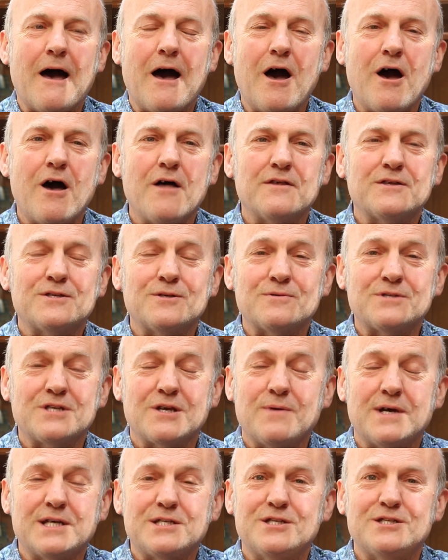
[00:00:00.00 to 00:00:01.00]
are the sorts
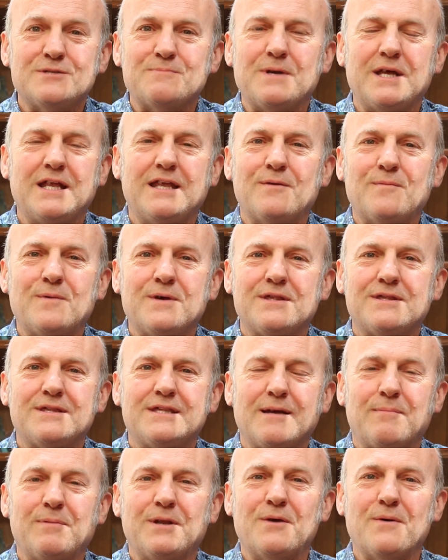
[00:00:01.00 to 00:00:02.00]
of questions beginning with
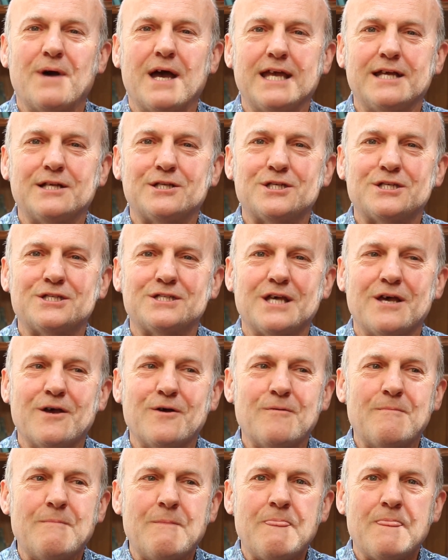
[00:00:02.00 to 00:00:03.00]
WH.
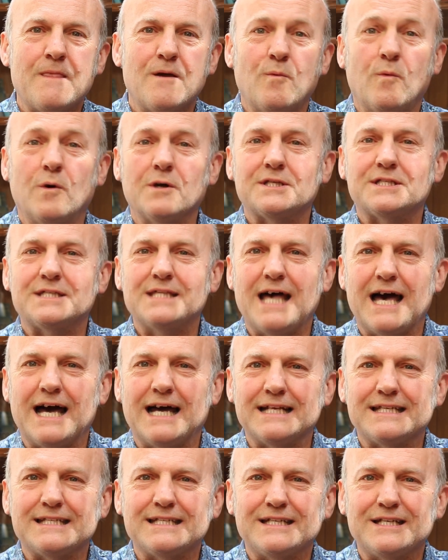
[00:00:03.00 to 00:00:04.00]
So, what's
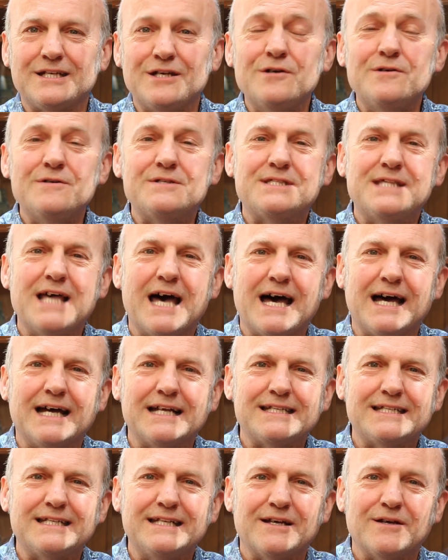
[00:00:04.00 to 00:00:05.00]
that? Who's
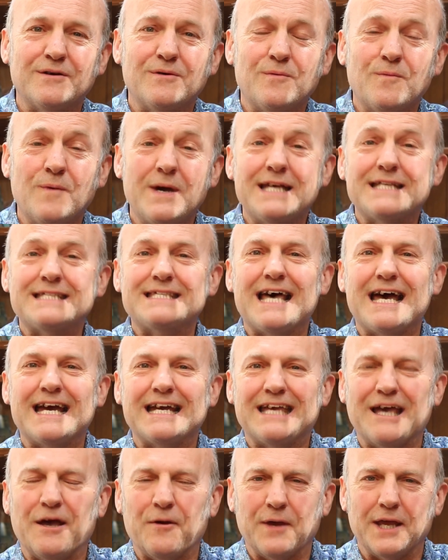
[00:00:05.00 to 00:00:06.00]
that? You know, where's
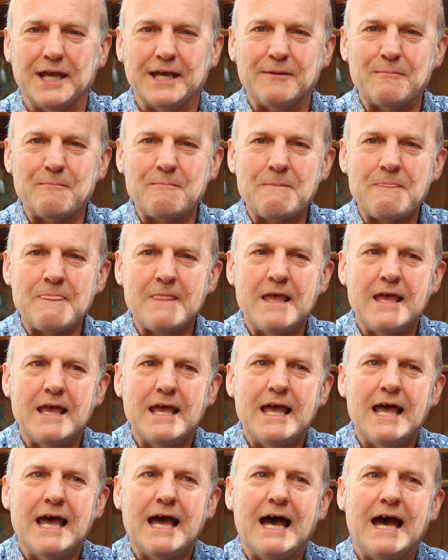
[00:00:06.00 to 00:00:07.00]
that going?
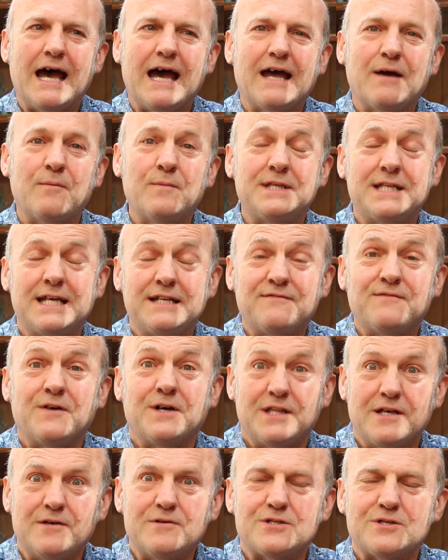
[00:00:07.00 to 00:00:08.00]
Uh, we tend to
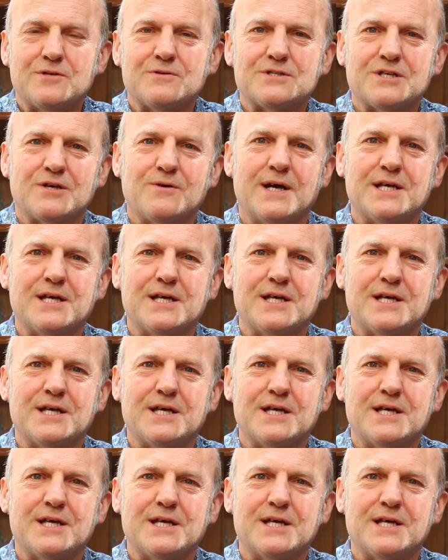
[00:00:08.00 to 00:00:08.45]
find those sorts of